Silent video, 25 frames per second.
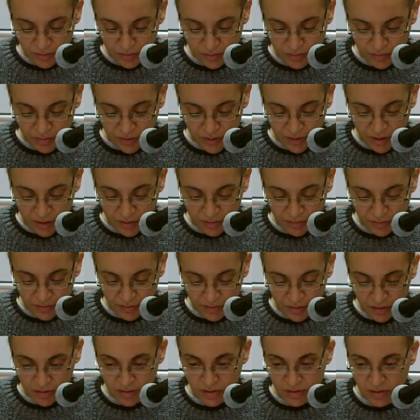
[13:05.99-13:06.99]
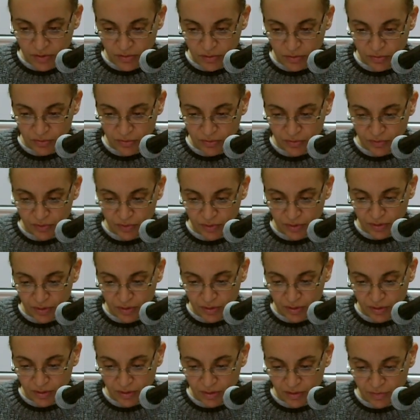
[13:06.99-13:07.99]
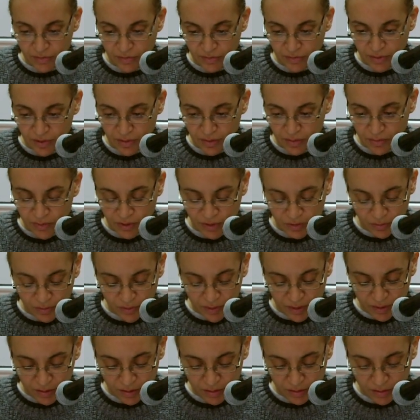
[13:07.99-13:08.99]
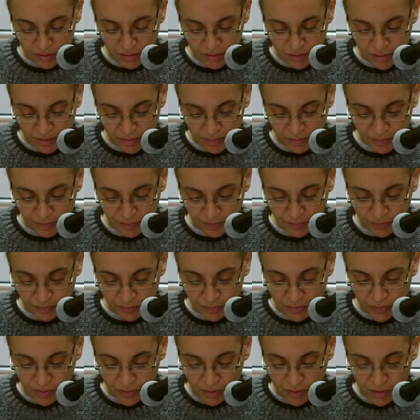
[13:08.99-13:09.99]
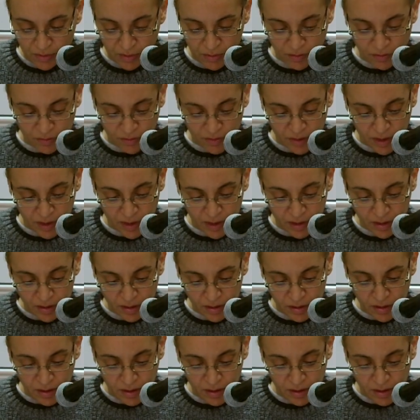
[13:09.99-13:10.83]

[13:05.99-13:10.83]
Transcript: Very often there is sort of a dove in between. Okay.